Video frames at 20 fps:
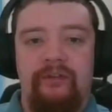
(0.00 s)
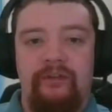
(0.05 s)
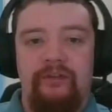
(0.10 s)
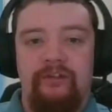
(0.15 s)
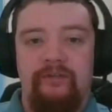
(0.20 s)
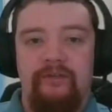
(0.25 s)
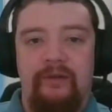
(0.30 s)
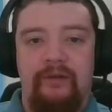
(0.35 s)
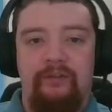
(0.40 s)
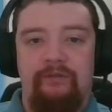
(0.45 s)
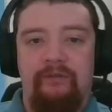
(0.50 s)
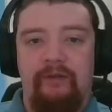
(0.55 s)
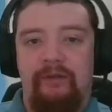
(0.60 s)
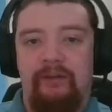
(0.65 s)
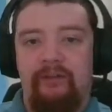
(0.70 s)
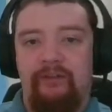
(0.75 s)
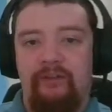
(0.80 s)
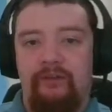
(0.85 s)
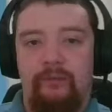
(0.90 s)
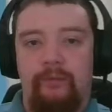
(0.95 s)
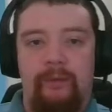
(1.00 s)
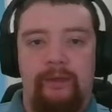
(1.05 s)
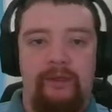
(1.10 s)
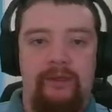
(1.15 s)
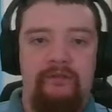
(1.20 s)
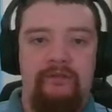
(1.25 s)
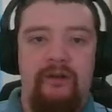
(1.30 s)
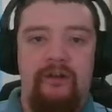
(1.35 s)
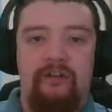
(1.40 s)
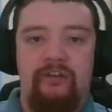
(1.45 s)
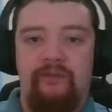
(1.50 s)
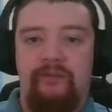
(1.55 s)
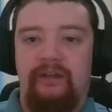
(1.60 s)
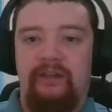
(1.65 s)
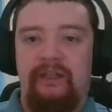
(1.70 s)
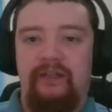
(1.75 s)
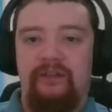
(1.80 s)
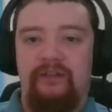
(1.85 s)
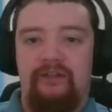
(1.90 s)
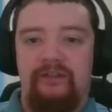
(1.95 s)
this rook is ready to swing across if it
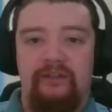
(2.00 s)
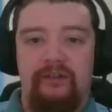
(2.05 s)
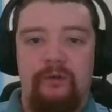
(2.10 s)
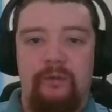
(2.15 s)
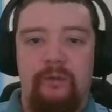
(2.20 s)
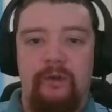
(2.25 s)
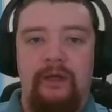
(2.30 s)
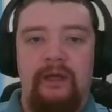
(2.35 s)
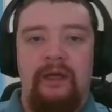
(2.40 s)
needs to,